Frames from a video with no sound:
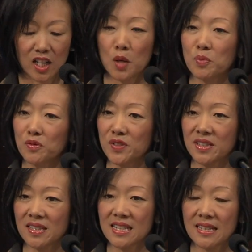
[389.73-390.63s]
couple
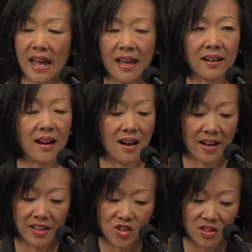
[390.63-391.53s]
visits, and
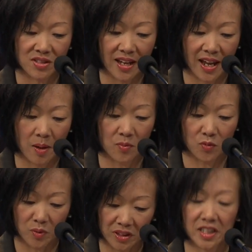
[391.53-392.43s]
I just am
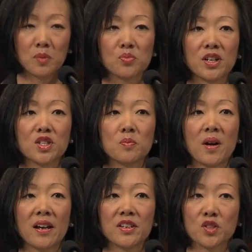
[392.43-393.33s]
really impressed
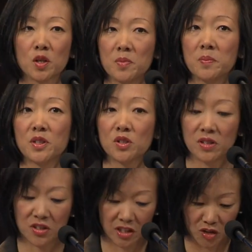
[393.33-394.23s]
by his commitment to
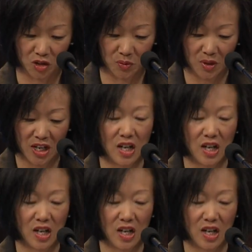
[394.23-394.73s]
this issue.